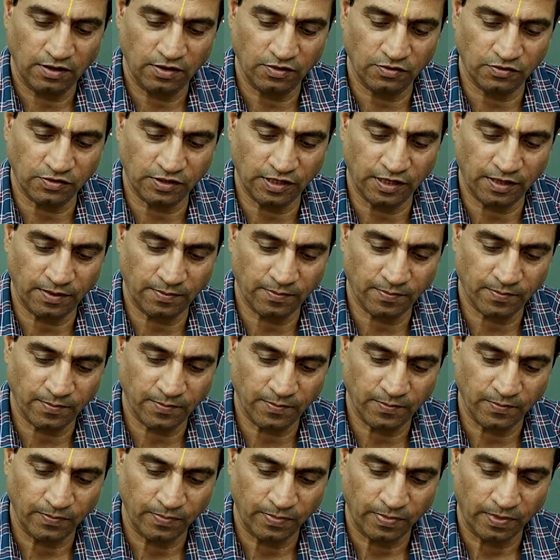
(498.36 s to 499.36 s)
you see
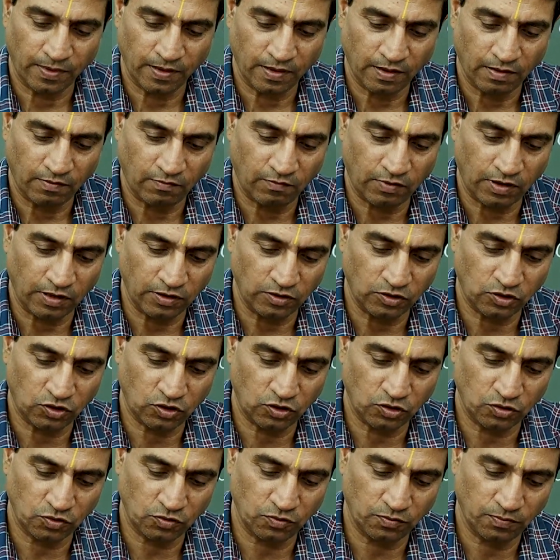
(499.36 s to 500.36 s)
1,
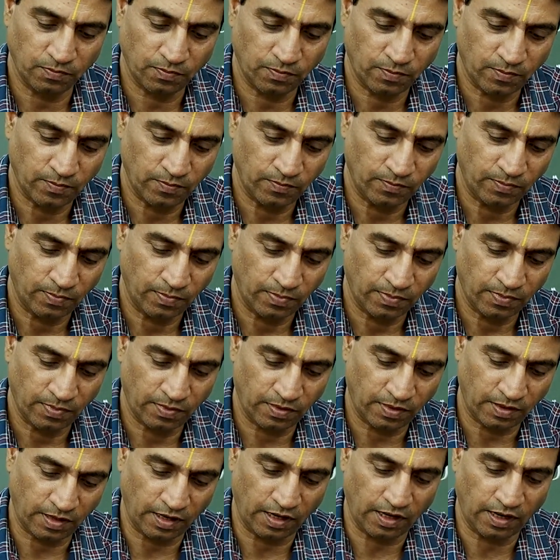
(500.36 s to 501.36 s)
2,
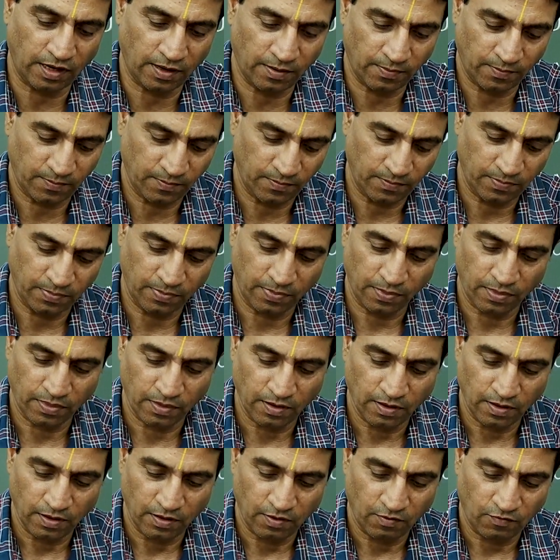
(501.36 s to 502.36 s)
3,
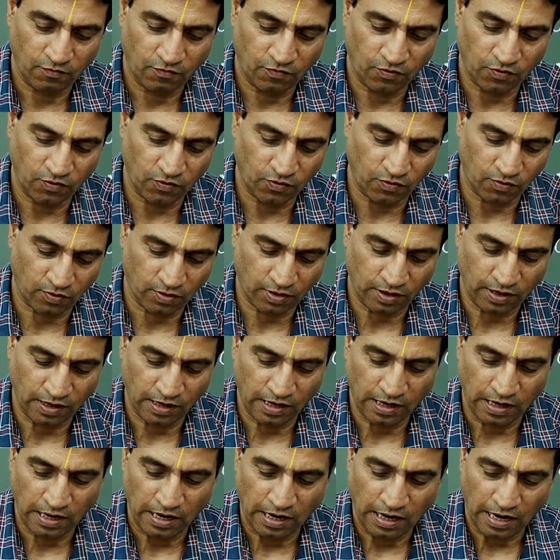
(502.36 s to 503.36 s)
4
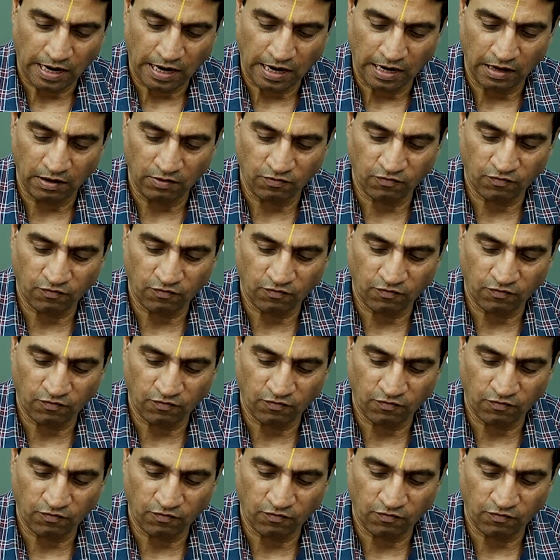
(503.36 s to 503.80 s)
and